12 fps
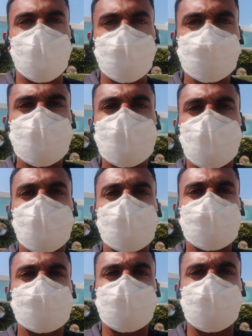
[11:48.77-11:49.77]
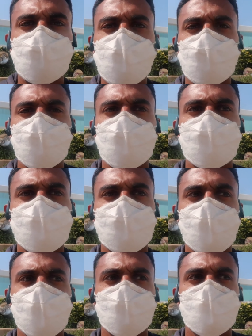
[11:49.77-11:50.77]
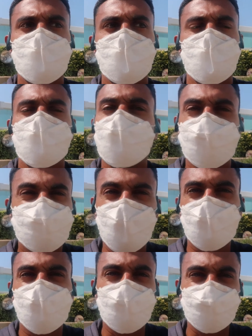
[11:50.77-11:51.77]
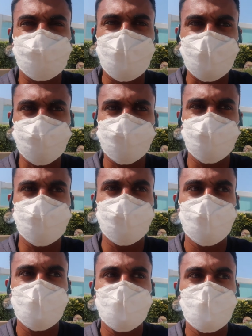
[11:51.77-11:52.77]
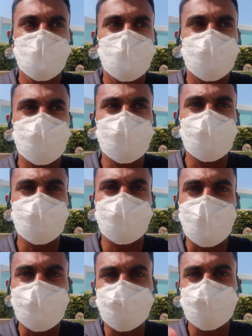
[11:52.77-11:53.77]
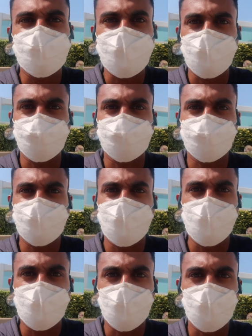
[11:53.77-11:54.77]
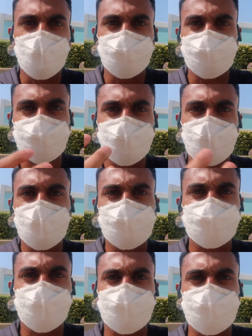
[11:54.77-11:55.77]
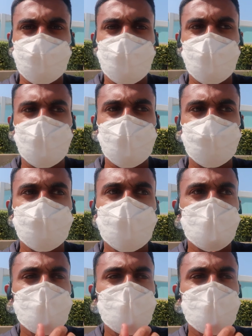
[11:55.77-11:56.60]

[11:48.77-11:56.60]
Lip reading: I understand why people love it. Like, we were so close to the action, the energy and the atmosphere when the horses were close to crossing the line.